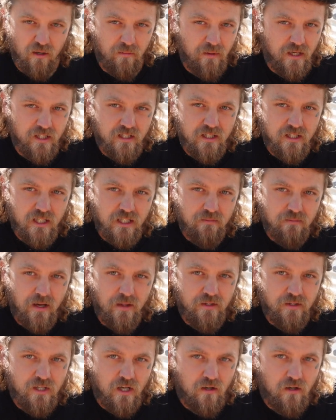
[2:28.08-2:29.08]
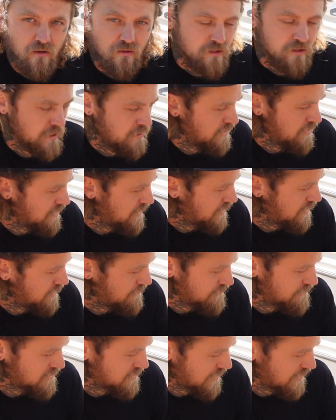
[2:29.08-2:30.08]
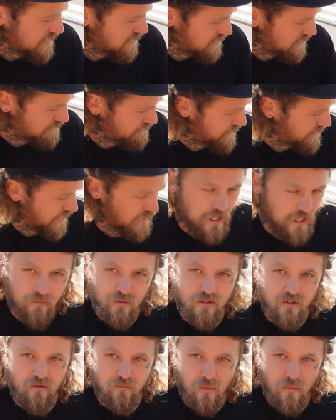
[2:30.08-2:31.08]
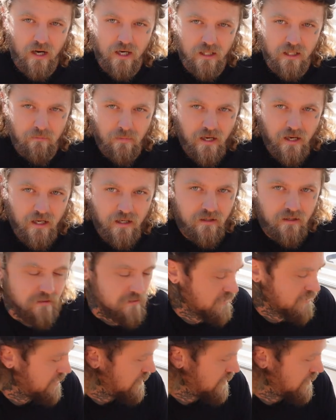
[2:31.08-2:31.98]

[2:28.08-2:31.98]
about 6 months old, so that kept us from breaking the bank, and